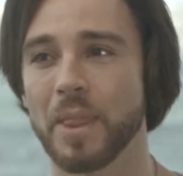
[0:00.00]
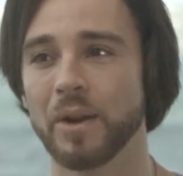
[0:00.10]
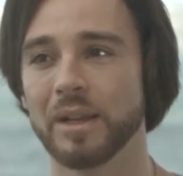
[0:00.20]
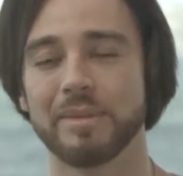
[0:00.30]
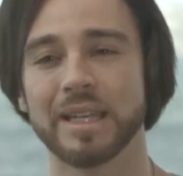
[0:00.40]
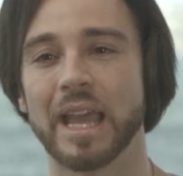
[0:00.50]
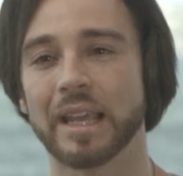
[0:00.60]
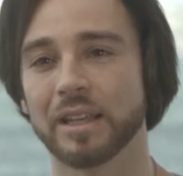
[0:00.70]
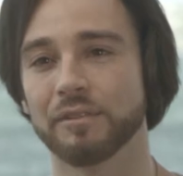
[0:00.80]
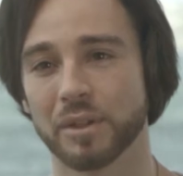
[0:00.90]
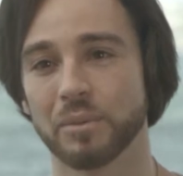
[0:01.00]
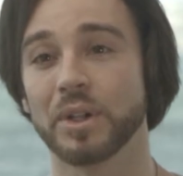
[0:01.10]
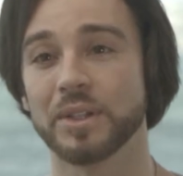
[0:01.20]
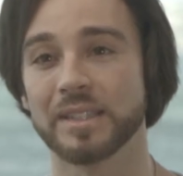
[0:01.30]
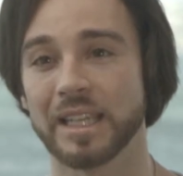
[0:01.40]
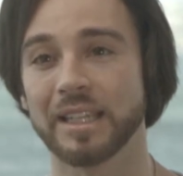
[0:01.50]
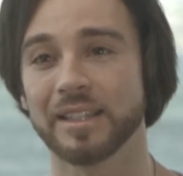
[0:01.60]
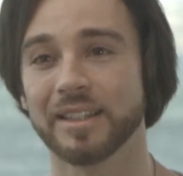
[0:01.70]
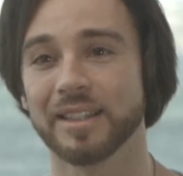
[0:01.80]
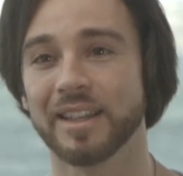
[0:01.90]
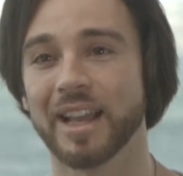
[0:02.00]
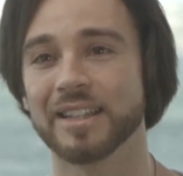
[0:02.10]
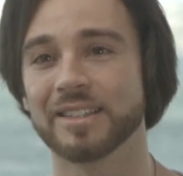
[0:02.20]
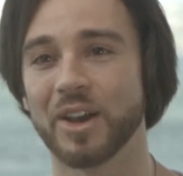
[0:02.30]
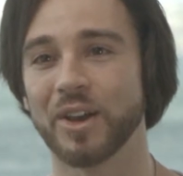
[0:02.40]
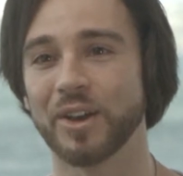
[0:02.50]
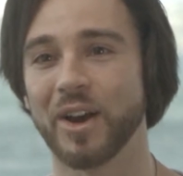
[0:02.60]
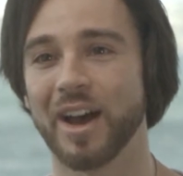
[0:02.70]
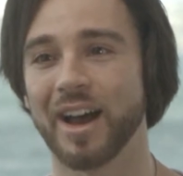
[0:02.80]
only be negative with what you see. And so